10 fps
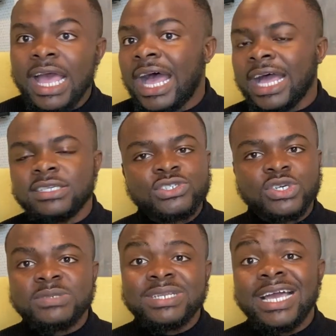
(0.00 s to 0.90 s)
And
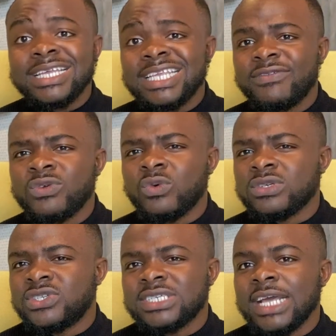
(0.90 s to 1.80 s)
trust me, that interview was
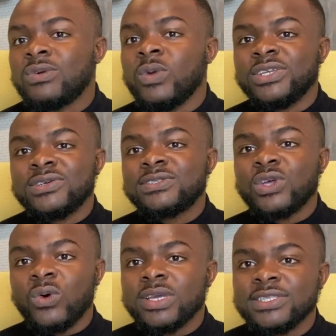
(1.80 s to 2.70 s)
just like we were just
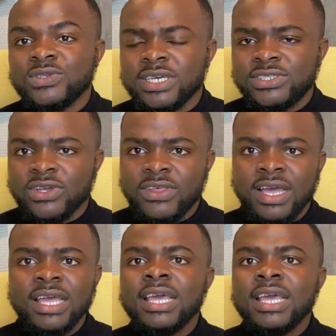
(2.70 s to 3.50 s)
talking to each other.